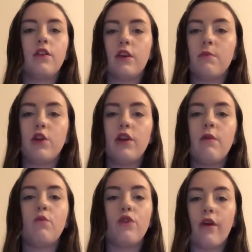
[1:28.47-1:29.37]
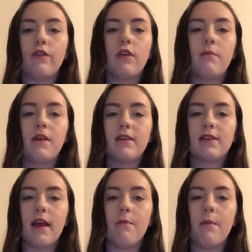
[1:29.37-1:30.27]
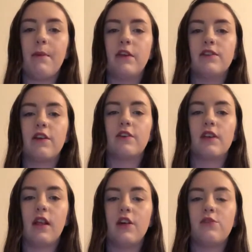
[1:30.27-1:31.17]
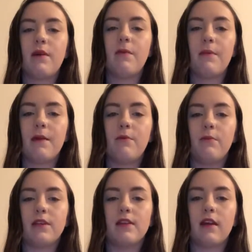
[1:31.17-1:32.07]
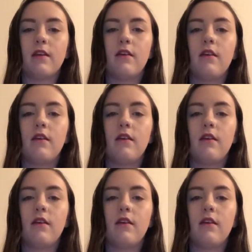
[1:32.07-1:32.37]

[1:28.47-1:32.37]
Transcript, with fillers: The community will no longer be the same because there is a large amount of people missing.